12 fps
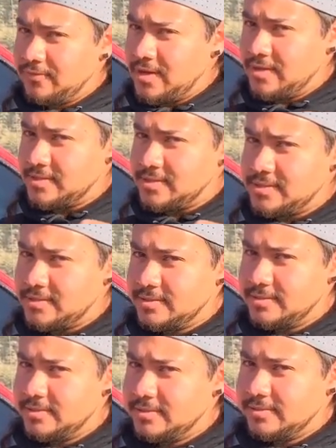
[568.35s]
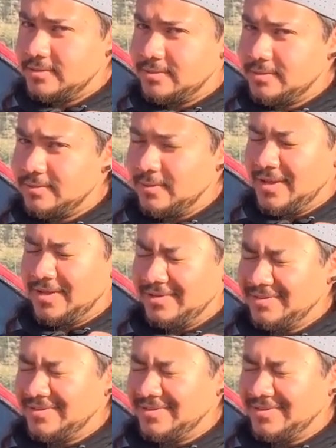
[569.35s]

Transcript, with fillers: Friends. Wait.